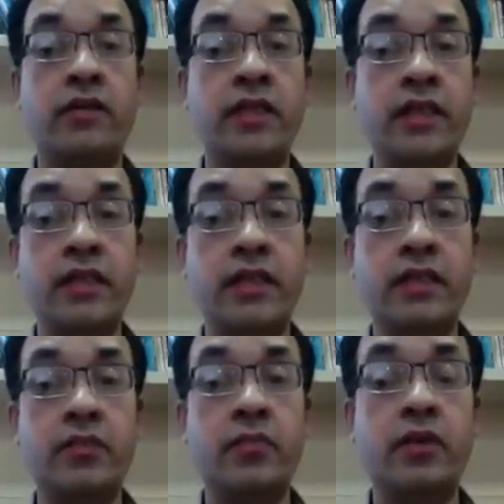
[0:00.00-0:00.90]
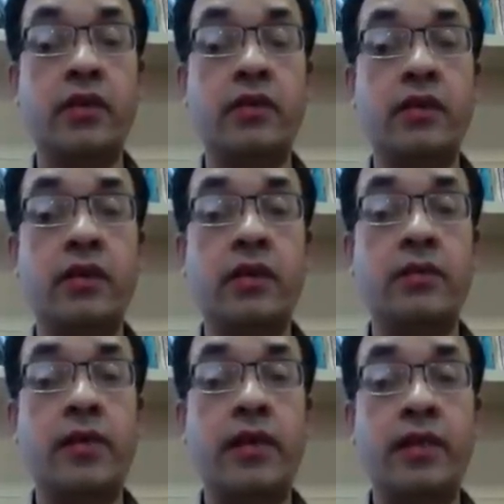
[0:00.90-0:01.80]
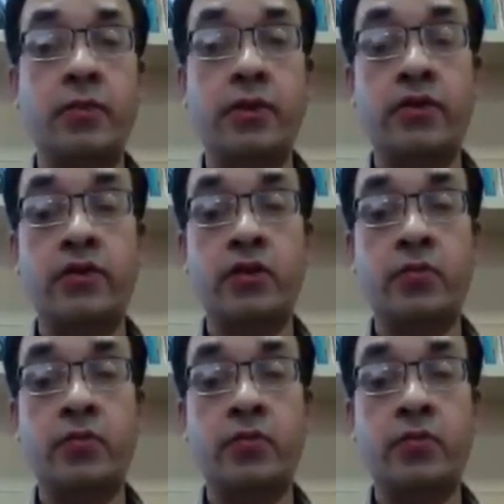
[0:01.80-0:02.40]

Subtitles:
tedious, but my experience has